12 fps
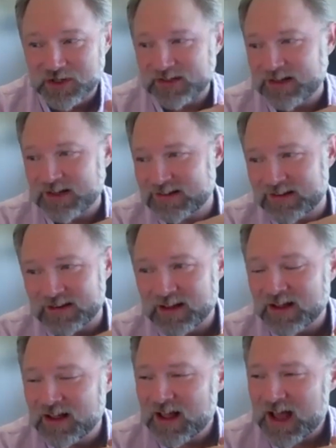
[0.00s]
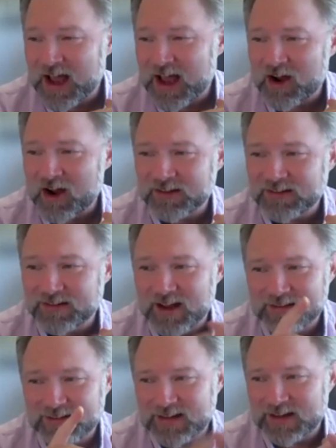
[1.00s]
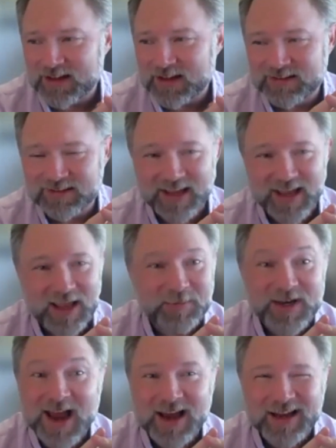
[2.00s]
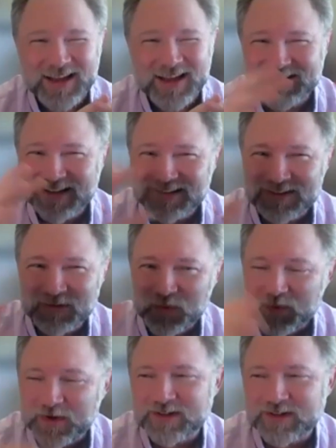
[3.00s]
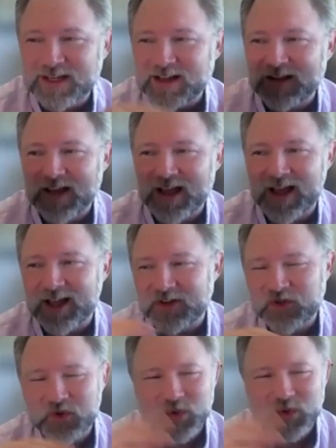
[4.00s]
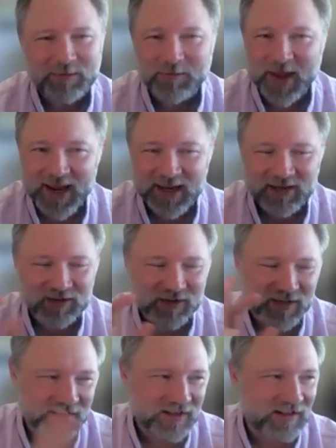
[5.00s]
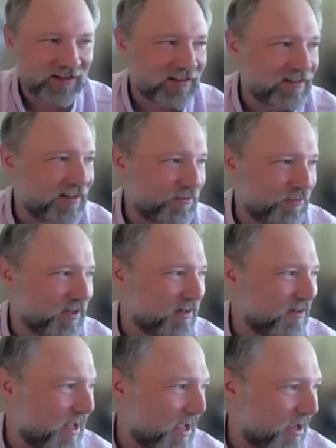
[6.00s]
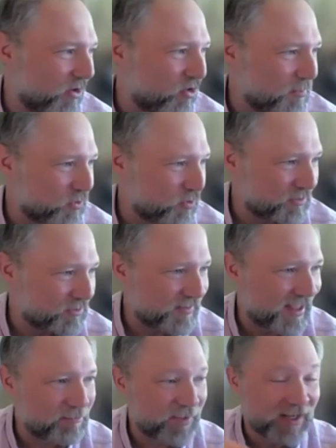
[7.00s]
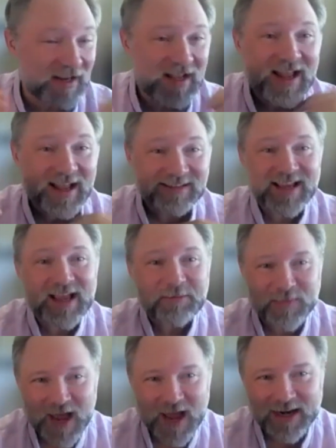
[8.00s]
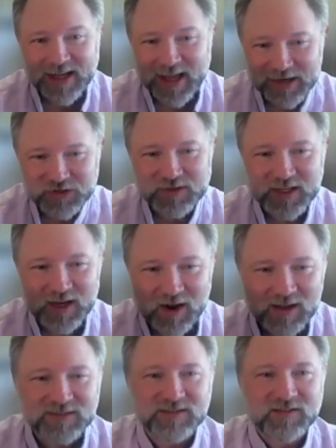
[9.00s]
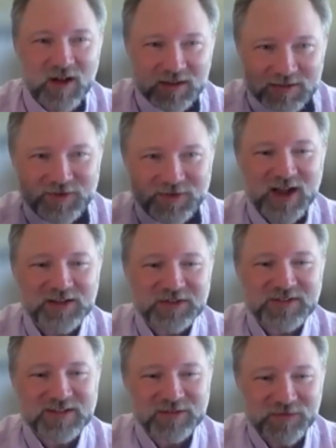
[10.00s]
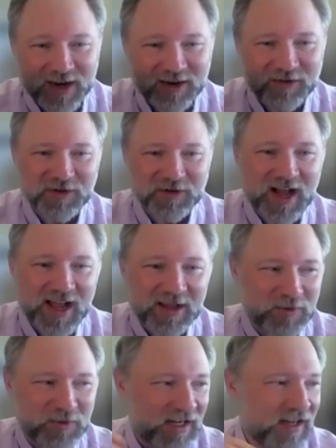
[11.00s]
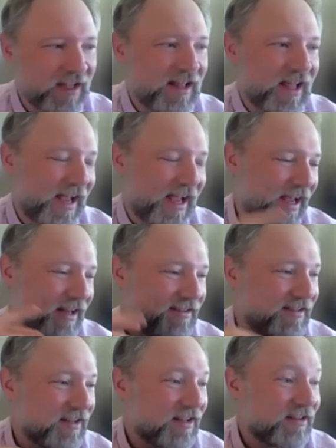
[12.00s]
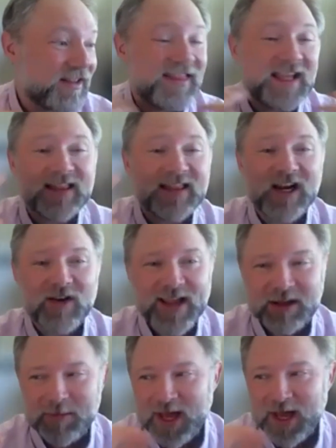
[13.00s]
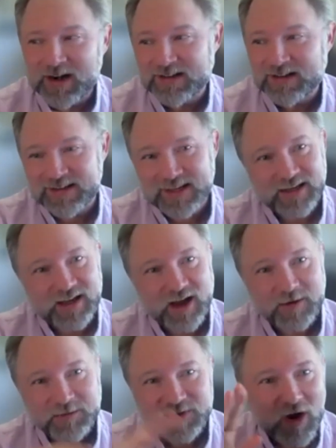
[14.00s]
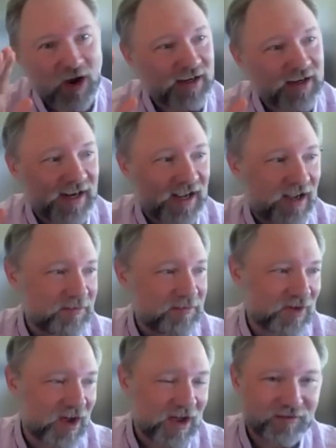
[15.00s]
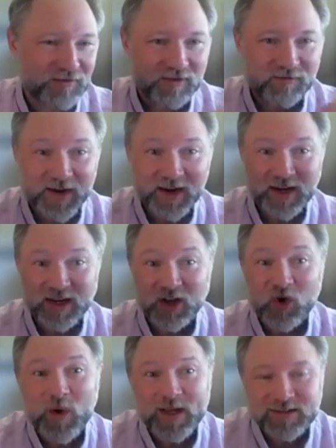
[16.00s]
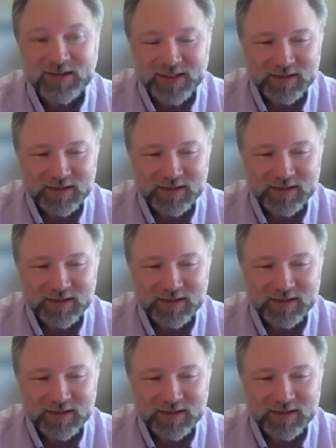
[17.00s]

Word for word: It doesn't uh, cause nausea. It's hypnotic. It doesn't really uh, treat pain. You need a different uh, group of drugs for that, but it's a hypnotic agent that causes loss of consciousness very reliably. And the thing that I like about it is it comes on and it comes off very quickly.